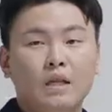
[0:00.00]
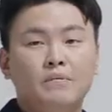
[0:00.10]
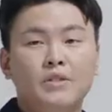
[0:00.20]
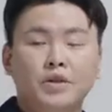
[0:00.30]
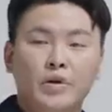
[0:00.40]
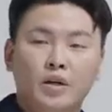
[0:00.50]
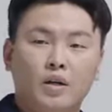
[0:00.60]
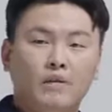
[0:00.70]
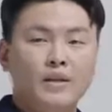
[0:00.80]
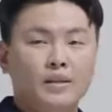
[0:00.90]
let me show
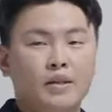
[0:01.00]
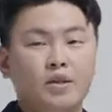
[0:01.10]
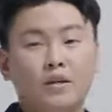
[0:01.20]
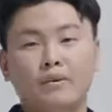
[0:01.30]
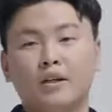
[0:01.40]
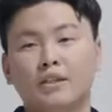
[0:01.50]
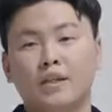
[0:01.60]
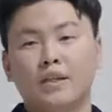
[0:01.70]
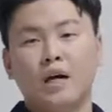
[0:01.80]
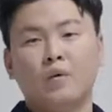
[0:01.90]
you a really cool
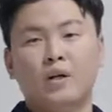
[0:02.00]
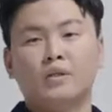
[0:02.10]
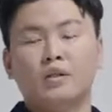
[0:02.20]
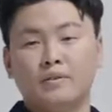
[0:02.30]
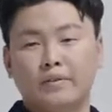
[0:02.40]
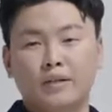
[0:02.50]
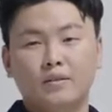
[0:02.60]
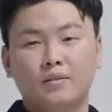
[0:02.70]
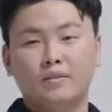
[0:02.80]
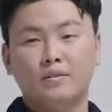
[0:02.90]
function in our
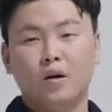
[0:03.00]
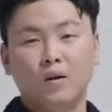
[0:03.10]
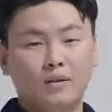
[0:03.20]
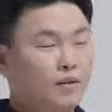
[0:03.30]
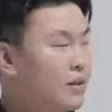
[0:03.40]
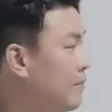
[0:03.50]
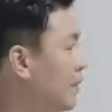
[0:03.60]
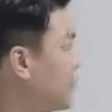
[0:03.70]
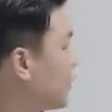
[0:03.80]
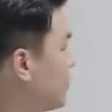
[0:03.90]
software,
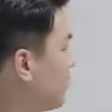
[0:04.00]
auto-alignment.